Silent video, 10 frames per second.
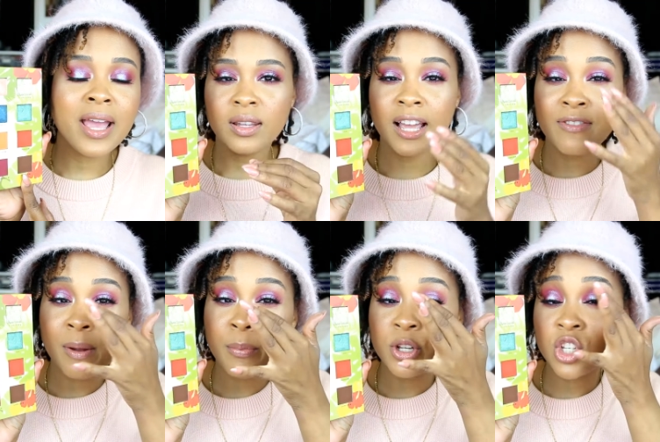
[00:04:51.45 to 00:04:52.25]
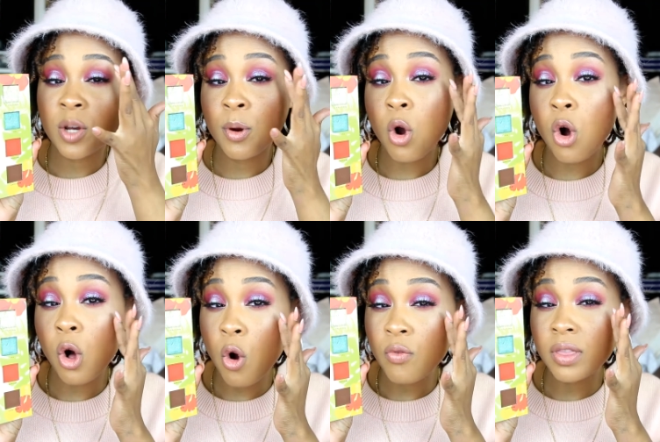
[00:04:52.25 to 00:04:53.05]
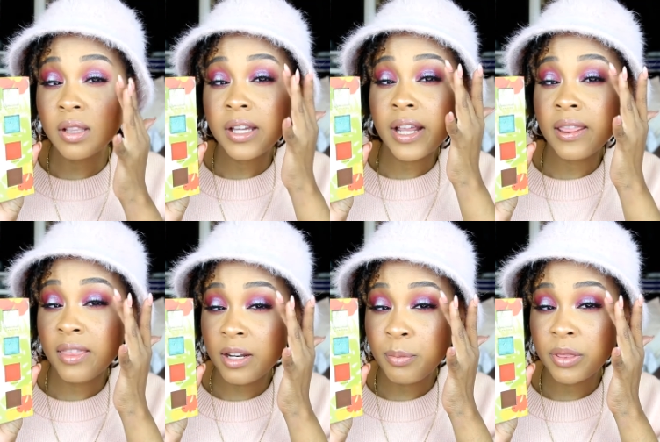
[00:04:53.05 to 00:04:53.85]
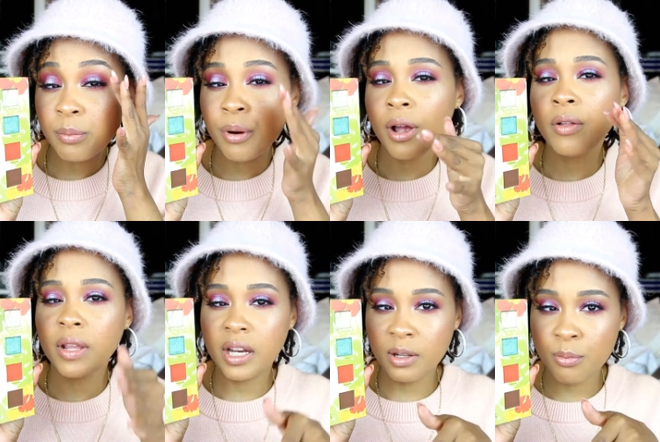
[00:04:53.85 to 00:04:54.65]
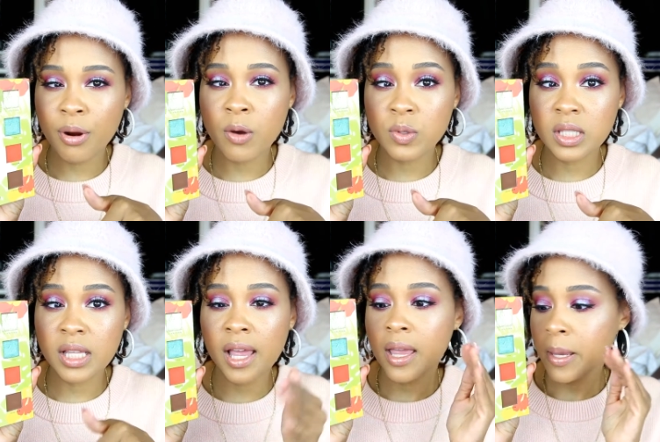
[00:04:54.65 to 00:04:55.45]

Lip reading: Like if I put shimmer all over the lid and then put the brown will stay.